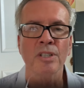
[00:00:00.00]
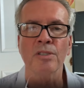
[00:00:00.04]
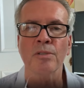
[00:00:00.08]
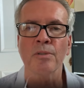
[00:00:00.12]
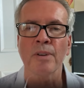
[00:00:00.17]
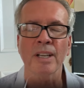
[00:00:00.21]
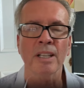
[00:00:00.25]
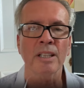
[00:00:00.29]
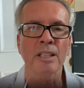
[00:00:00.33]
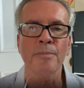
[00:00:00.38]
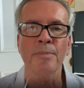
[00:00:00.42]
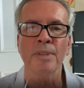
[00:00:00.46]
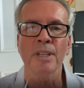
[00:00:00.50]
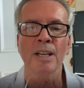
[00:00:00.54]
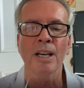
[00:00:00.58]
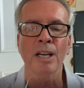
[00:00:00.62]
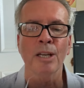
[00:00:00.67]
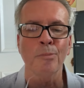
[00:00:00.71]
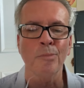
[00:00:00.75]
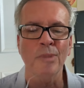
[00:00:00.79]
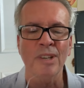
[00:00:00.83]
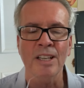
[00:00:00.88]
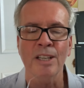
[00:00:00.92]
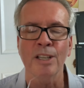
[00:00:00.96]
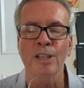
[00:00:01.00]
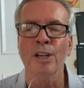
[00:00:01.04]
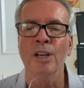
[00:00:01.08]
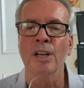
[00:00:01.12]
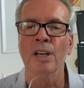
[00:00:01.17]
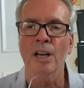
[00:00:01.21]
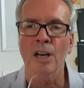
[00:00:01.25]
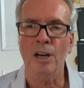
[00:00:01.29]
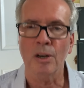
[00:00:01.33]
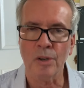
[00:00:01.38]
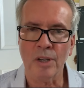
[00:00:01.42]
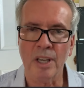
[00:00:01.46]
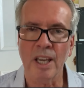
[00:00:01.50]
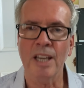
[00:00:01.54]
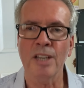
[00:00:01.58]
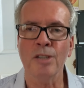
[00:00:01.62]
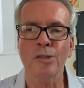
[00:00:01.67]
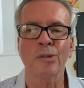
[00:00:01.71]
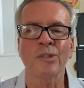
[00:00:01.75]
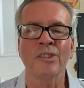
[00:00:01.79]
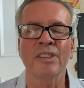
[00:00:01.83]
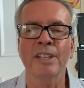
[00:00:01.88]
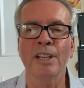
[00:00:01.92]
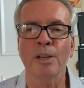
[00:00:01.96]
directly behind me.
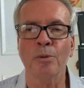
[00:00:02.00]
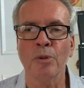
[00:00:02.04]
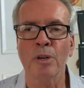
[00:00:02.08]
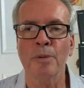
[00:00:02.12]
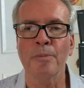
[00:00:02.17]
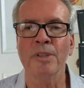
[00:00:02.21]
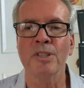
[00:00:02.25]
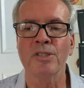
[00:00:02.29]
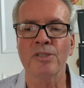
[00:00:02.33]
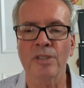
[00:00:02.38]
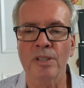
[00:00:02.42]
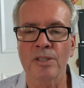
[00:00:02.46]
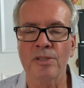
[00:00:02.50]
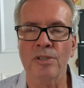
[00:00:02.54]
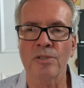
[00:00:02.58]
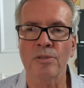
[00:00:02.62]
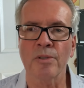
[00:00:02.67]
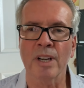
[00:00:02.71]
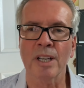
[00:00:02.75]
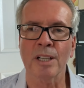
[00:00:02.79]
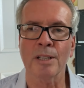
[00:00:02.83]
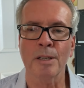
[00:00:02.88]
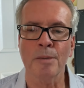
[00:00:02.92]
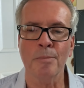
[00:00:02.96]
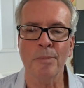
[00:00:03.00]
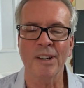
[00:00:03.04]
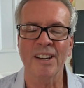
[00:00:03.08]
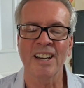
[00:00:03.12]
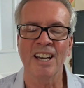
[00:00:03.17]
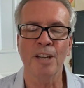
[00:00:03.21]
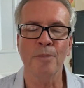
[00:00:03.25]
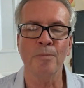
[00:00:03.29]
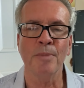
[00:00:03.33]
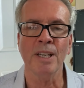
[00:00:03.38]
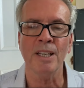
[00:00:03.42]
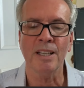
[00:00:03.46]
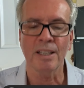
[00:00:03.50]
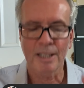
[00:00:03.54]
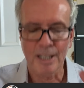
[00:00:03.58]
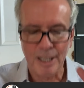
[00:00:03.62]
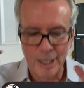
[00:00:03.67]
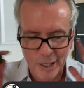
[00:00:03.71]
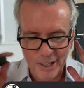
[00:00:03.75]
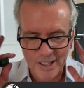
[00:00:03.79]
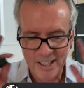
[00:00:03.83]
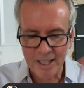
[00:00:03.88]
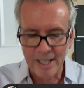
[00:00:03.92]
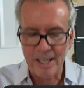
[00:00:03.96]
Occasionally a woman sits directly behind me.
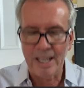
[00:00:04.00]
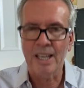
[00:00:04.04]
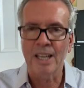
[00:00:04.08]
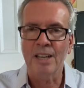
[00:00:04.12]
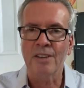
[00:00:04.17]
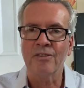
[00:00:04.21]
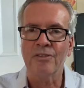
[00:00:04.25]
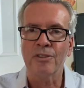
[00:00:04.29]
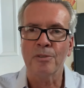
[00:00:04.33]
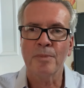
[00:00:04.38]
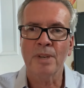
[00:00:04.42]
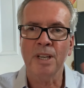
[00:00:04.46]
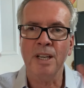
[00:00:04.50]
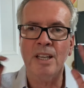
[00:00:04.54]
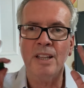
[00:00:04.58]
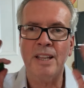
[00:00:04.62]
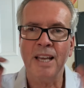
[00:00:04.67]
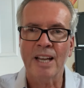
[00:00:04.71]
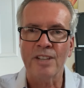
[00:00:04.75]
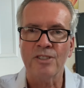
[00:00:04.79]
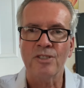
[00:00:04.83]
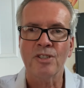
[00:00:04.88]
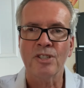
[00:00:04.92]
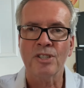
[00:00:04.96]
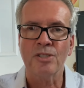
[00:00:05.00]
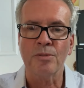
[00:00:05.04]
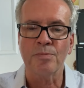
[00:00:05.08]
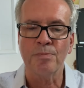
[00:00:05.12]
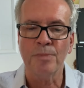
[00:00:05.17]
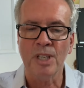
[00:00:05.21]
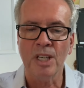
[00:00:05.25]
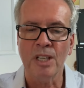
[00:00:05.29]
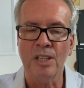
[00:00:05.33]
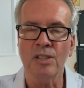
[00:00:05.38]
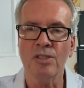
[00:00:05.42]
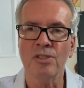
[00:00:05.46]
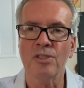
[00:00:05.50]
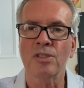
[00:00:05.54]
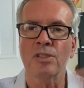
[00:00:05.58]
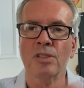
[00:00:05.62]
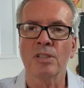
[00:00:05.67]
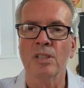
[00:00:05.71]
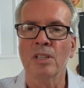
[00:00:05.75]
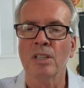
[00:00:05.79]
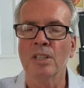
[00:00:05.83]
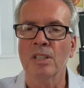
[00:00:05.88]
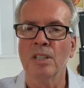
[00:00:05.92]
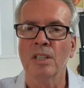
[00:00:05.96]
And for me, that just means
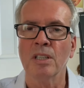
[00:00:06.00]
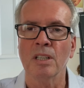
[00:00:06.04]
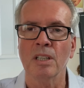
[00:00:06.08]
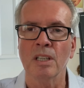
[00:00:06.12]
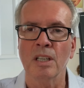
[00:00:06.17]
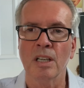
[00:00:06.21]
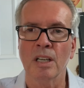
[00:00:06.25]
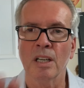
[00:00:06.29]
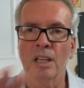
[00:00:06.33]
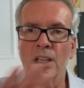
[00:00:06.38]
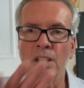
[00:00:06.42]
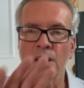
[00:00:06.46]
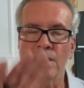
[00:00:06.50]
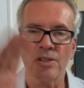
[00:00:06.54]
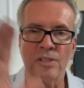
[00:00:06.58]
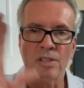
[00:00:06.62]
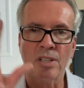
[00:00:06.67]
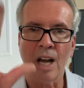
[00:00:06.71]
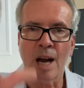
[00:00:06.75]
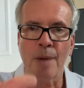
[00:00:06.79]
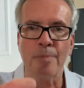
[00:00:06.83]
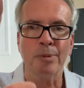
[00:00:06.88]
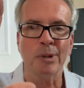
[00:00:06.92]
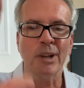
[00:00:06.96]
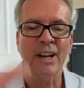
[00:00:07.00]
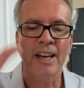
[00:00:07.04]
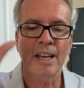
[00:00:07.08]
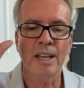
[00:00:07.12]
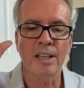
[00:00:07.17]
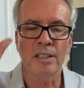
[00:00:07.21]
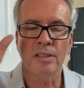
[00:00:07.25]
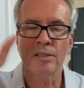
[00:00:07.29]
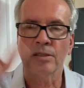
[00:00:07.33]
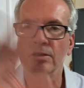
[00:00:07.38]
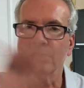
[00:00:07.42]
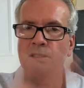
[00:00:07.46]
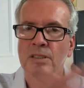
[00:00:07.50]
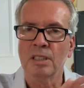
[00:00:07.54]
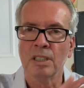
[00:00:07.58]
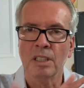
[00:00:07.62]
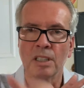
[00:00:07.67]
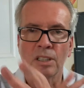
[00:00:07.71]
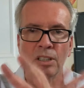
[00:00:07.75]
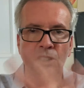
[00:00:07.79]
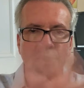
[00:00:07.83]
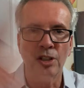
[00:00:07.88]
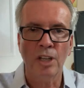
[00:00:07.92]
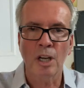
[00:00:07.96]
uh, stoplight,
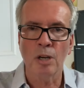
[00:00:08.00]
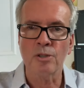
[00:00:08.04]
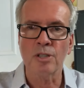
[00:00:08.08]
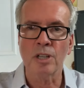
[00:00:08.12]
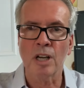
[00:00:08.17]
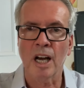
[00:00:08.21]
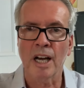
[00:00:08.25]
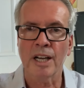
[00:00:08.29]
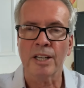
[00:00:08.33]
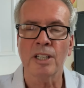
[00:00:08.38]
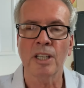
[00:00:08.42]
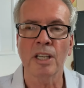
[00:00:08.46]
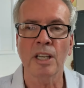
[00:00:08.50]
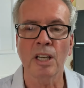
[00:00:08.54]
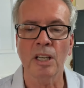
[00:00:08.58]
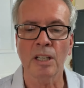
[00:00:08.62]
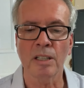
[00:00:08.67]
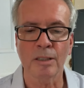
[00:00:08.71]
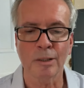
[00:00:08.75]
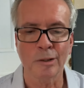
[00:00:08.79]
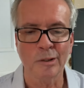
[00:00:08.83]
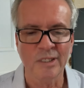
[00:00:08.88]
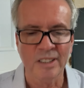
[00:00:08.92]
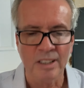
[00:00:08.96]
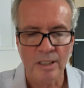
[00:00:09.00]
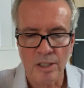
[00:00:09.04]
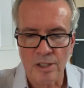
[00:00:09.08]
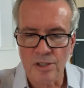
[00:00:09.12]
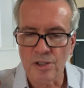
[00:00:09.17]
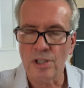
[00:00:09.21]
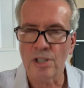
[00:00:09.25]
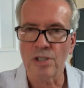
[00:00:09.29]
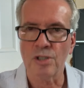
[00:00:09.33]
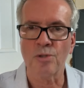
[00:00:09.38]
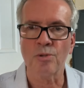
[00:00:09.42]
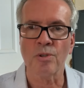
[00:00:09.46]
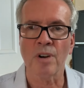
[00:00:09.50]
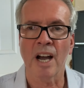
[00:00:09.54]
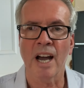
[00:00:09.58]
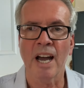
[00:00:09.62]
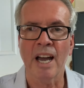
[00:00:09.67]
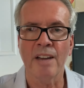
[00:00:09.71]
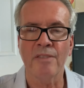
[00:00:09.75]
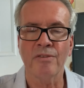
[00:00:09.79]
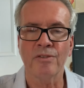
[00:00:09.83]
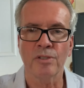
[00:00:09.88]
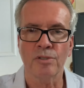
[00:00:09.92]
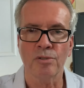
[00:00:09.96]
no talking, just
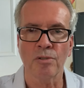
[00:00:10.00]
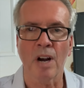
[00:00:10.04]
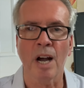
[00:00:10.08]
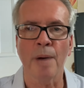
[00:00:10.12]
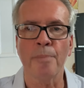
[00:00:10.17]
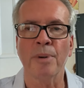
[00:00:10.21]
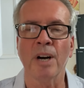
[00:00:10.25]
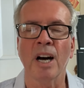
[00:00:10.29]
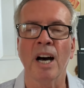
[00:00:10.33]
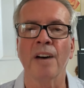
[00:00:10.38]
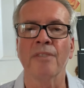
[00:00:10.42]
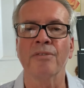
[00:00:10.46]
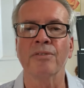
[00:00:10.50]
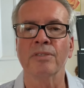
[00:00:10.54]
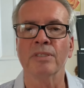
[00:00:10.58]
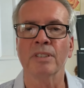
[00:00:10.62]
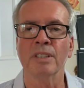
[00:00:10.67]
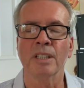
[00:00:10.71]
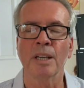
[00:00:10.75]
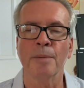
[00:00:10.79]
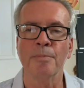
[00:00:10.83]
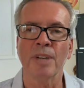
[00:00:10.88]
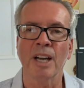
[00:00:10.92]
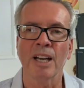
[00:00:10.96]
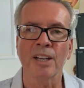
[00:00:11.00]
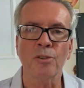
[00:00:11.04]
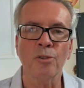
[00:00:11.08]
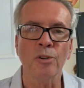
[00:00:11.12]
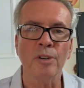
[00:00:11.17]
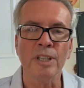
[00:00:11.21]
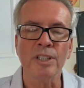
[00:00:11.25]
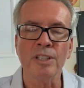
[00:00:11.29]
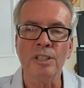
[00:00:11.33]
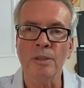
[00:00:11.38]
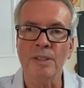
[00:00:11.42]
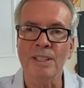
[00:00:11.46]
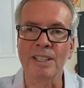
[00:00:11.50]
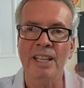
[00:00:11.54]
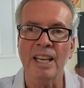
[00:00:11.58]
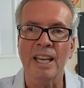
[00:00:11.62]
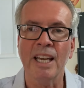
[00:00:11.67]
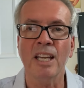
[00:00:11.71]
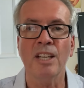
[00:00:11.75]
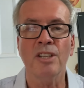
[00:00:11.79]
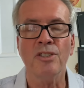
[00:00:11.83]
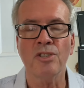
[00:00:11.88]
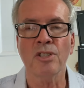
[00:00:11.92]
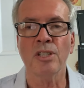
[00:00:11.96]
drive, drop off. I'm not going to
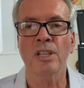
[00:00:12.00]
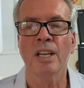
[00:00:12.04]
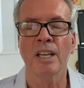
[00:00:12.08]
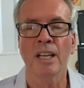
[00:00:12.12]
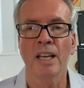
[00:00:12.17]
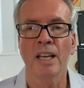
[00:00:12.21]
engage